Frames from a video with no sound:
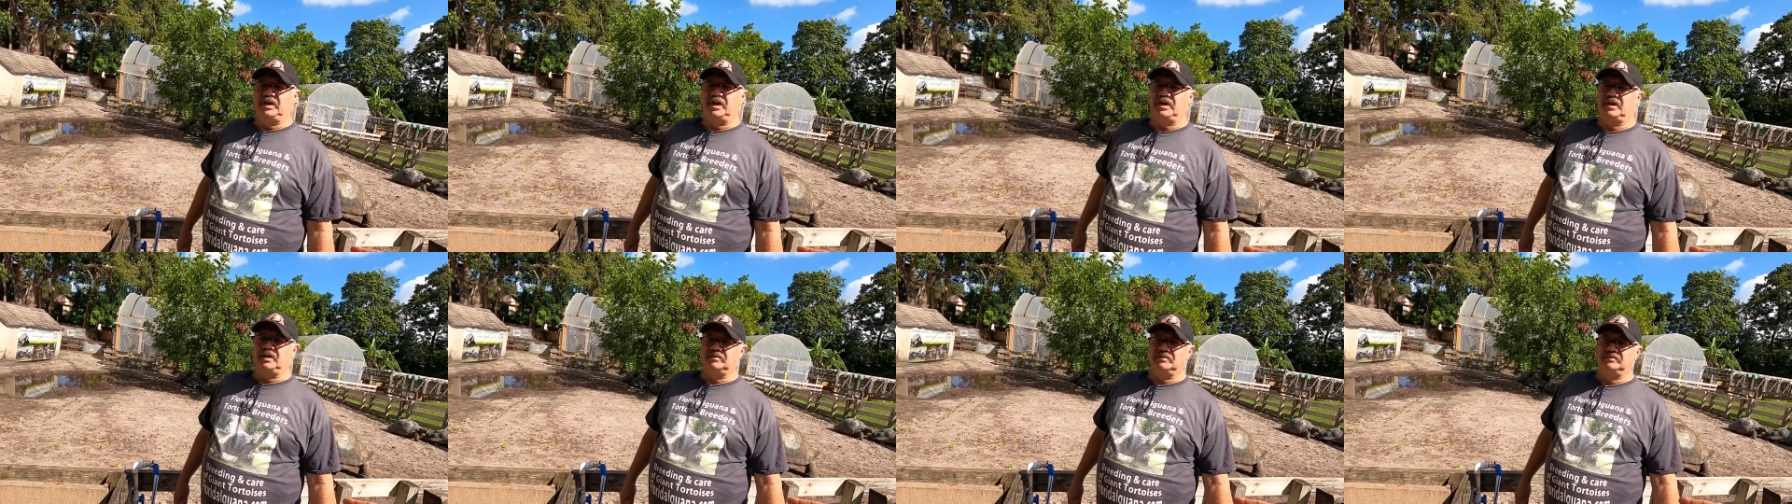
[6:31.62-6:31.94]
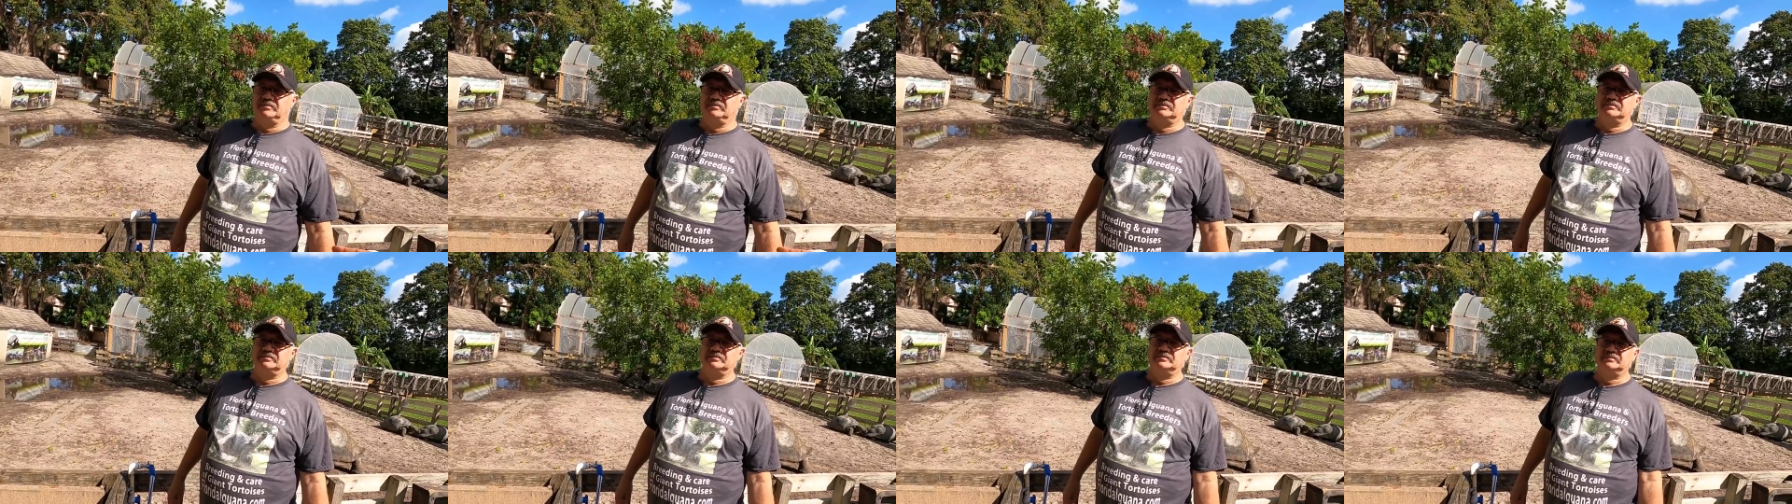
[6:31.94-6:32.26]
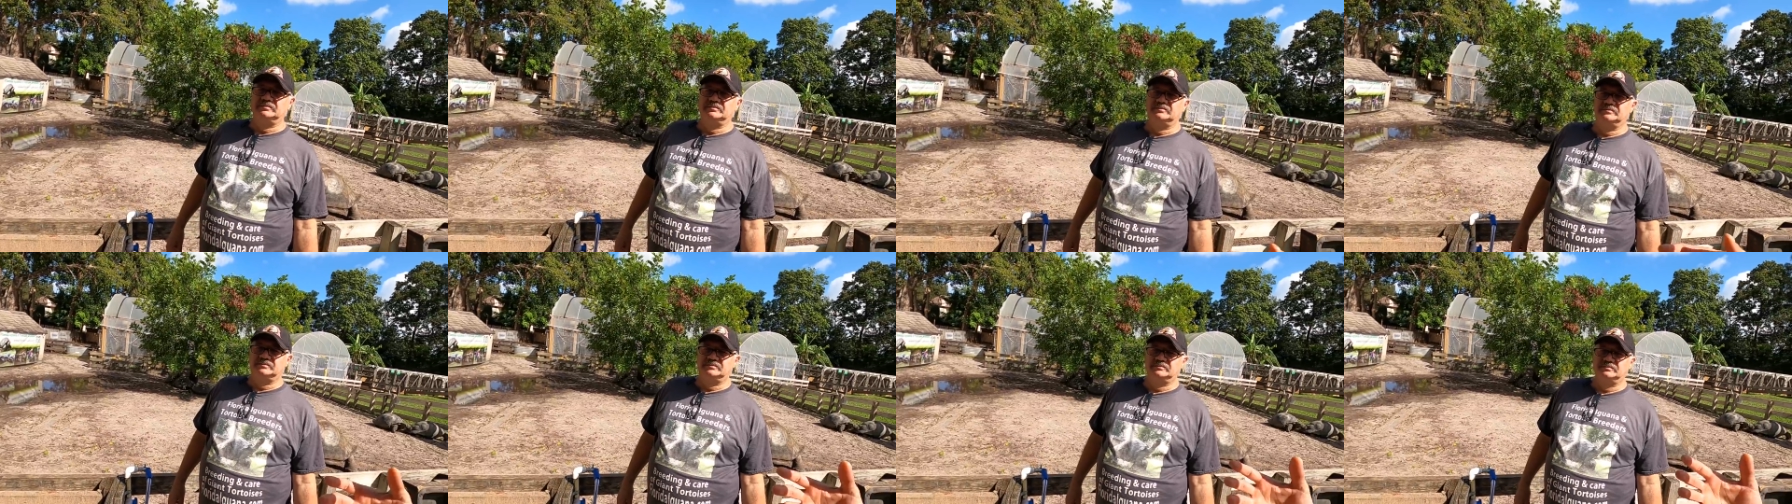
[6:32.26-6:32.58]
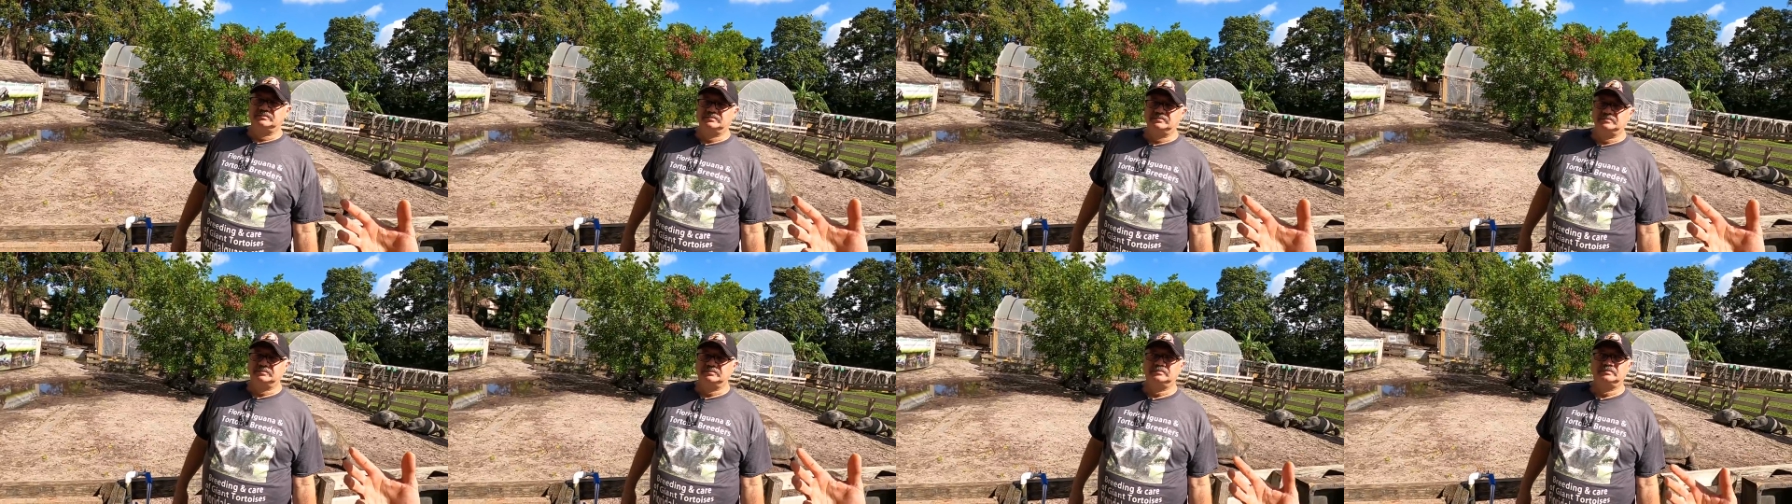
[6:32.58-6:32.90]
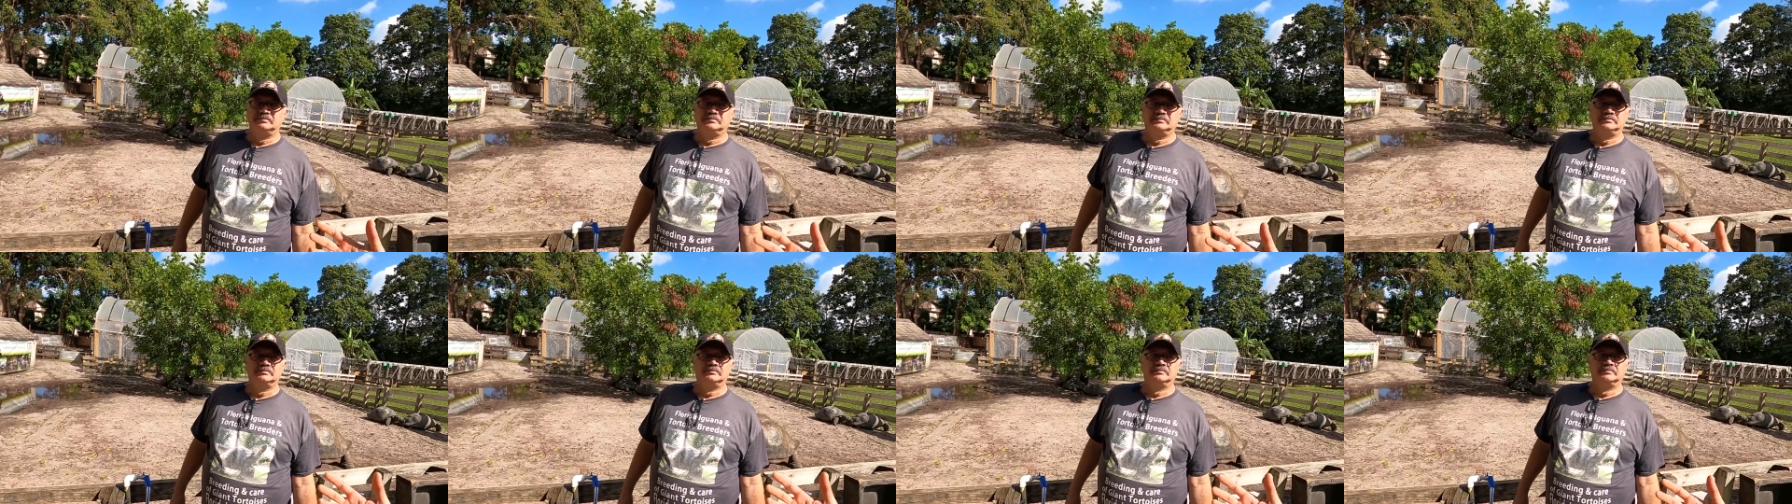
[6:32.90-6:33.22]
Yeah. And now it's
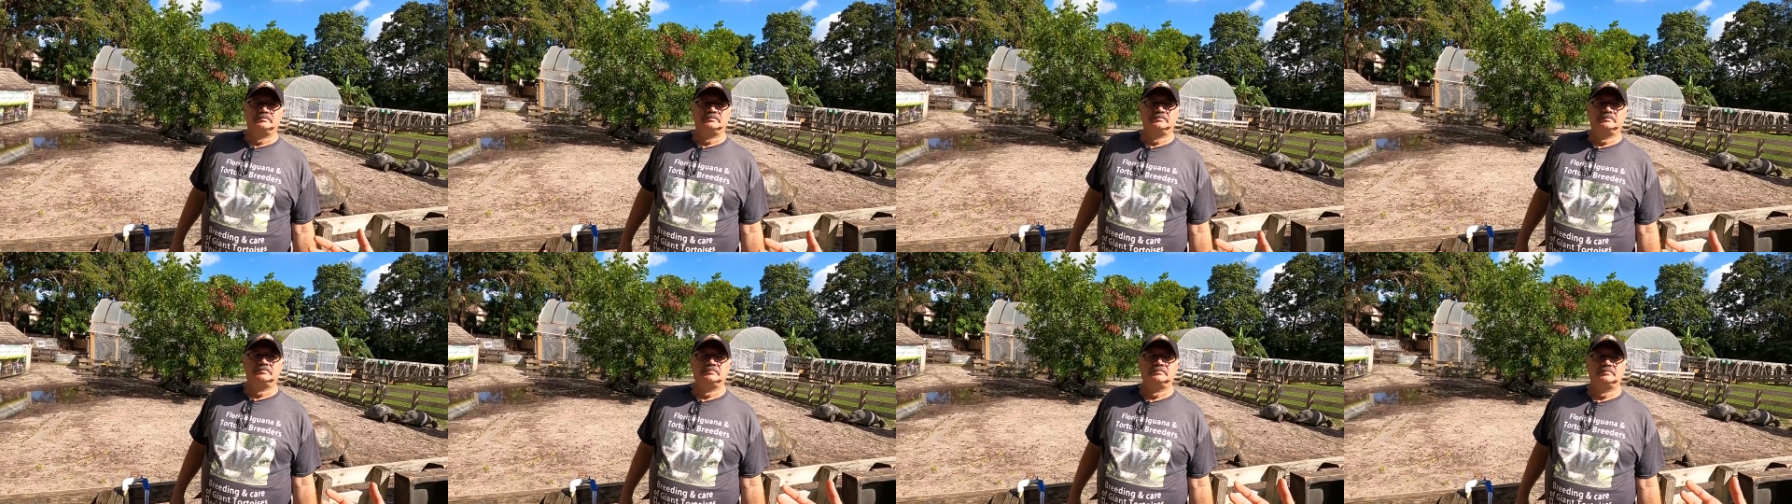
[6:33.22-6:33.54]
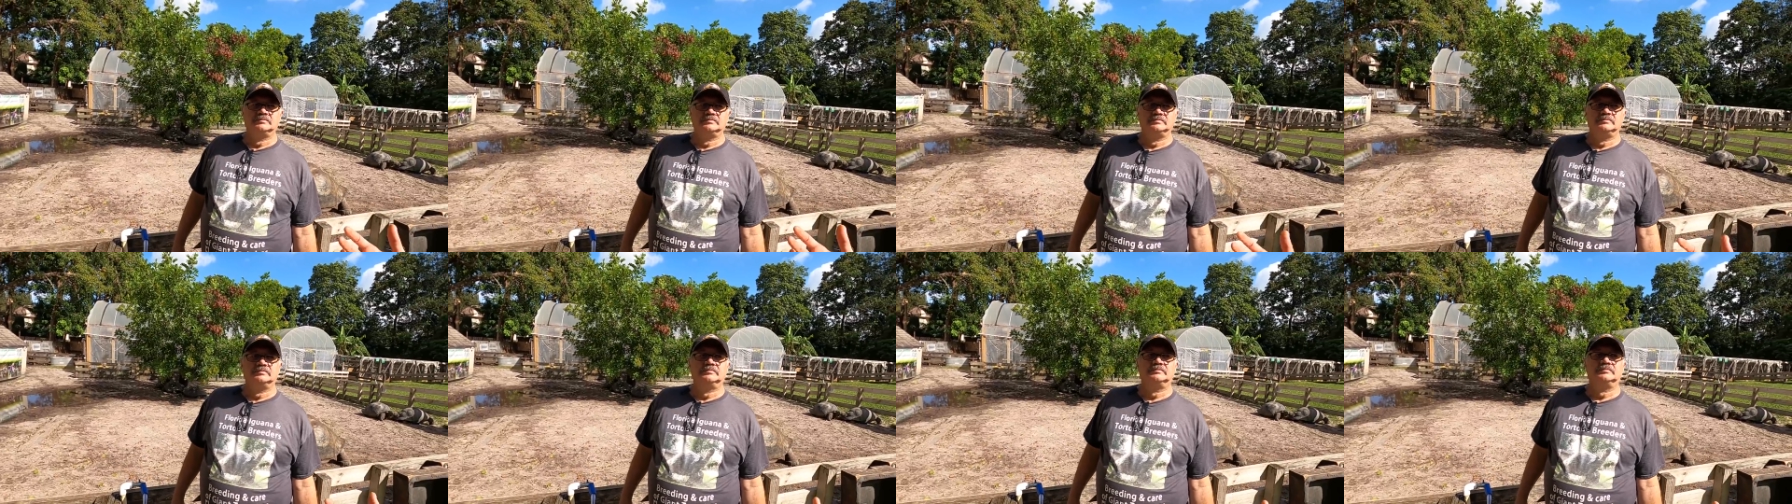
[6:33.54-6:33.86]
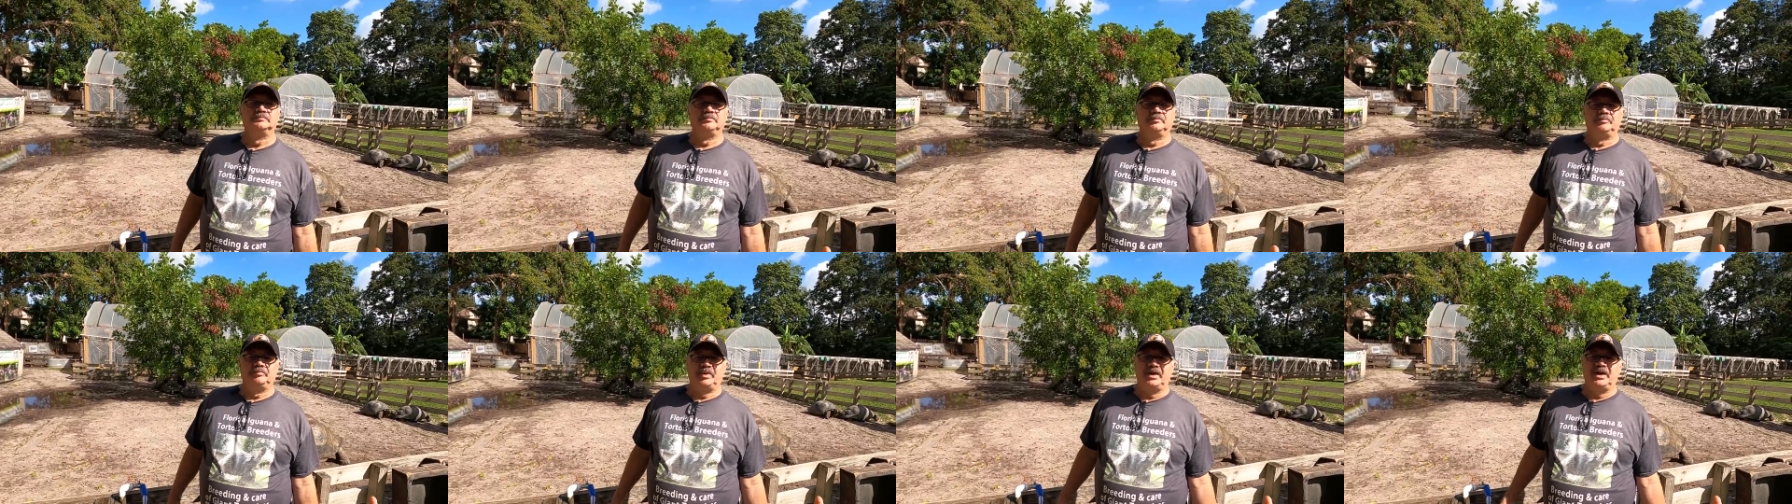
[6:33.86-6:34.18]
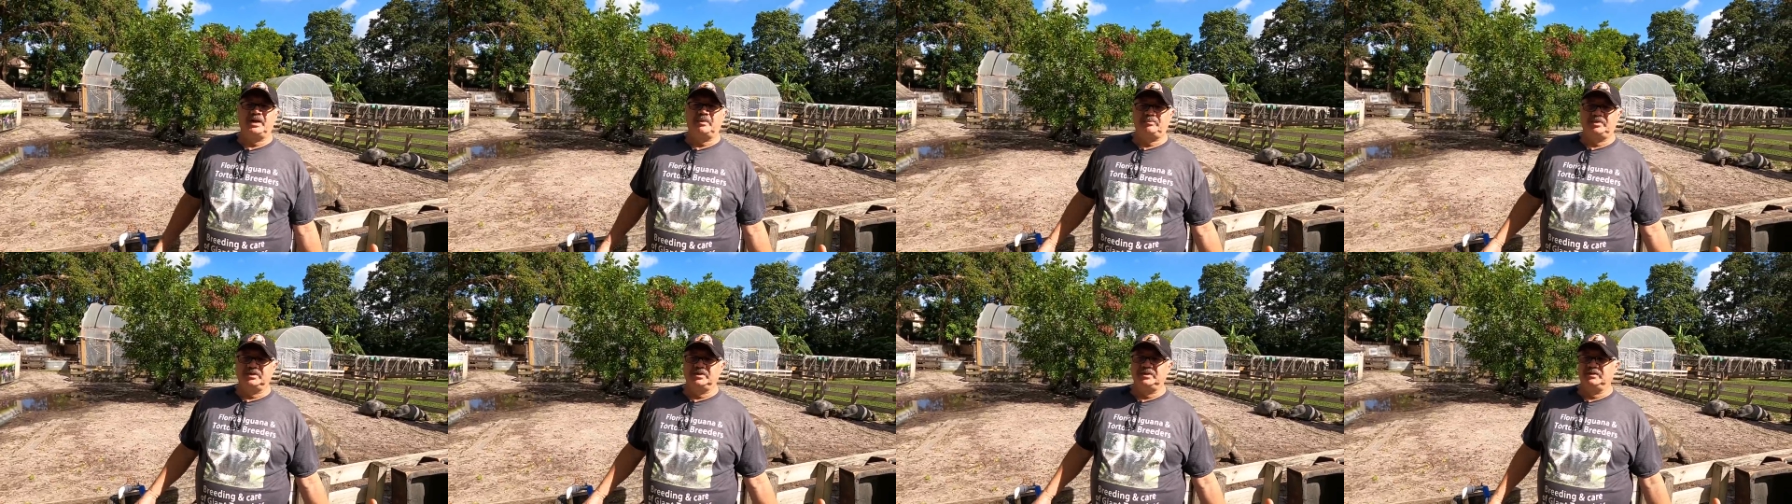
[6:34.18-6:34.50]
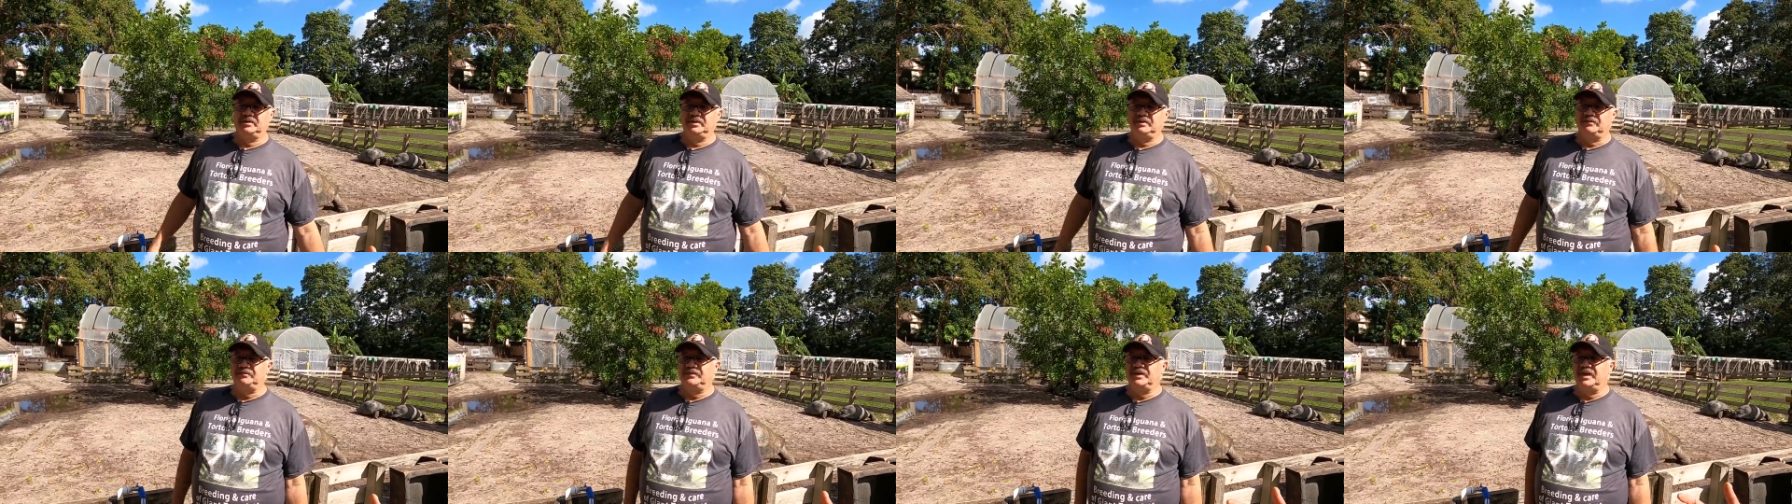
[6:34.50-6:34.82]
one of the most popular pet
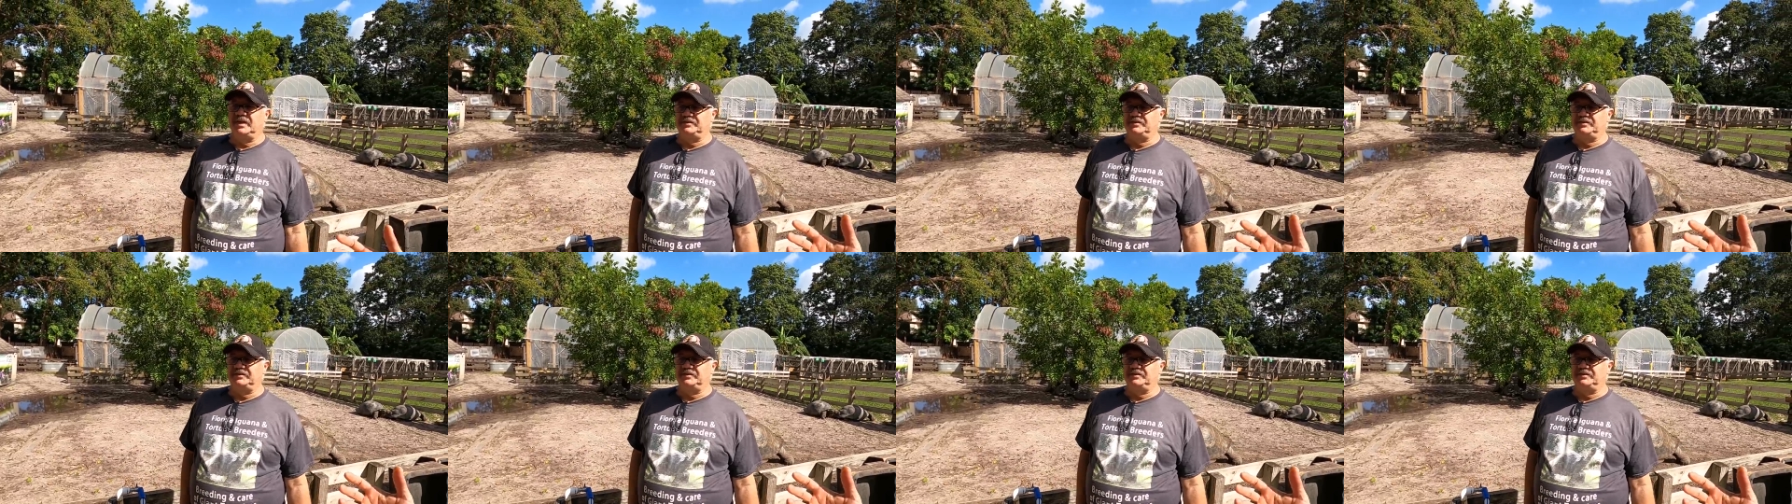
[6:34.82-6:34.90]
animals,